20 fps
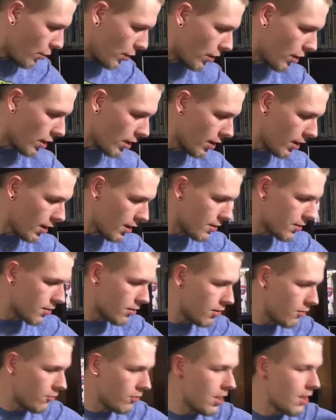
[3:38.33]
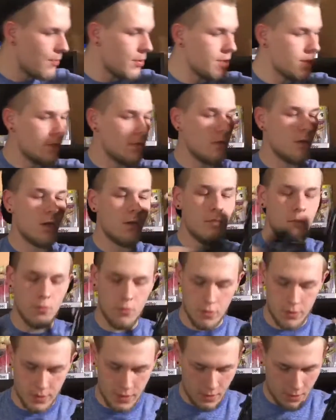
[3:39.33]
But yeah, so then we'll hop into a couple
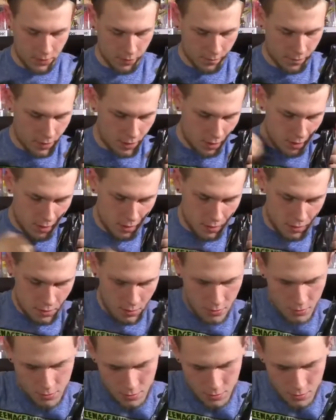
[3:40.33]
more things over here.